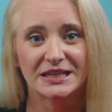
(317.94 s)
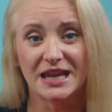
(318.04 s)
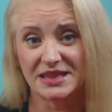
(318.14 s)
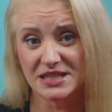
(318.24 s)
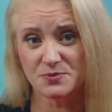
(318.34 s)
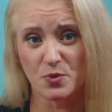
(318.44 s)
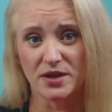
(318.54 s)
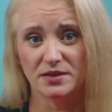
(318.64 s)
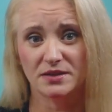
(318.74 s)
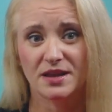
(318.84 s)
At this
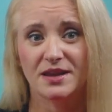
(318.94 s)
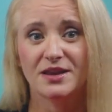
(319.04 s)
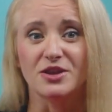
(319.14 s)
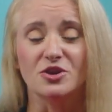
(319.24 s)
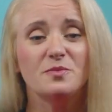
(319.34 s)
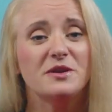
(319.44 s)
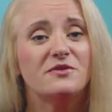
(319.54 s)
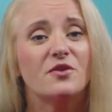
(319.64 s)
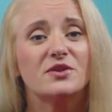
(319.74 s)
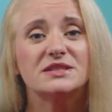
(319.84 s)
point, you'll be
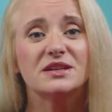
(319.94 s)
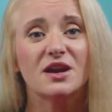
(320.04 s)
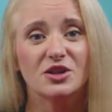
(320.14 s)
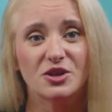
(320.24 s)
focusing on